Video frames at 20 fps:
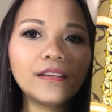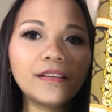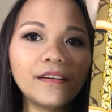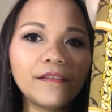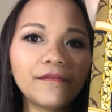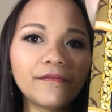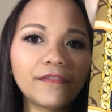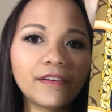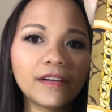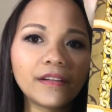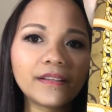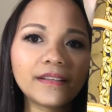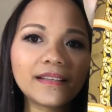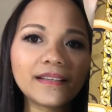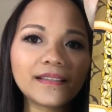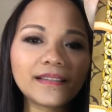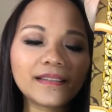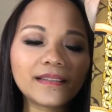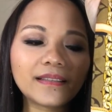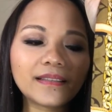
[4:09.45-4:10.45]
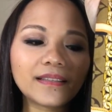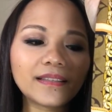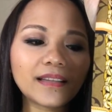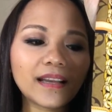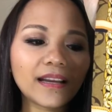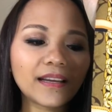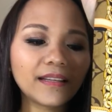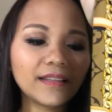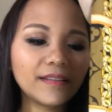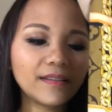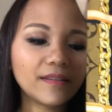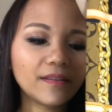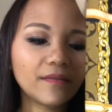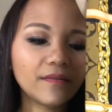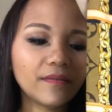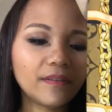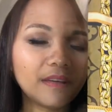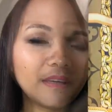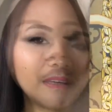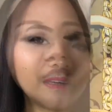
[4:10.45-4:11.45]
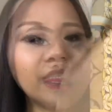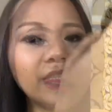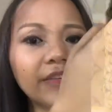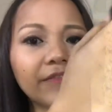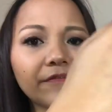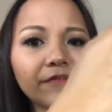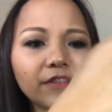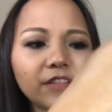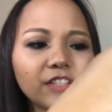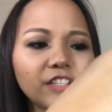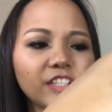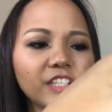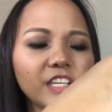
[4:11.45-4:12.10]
different sides of it different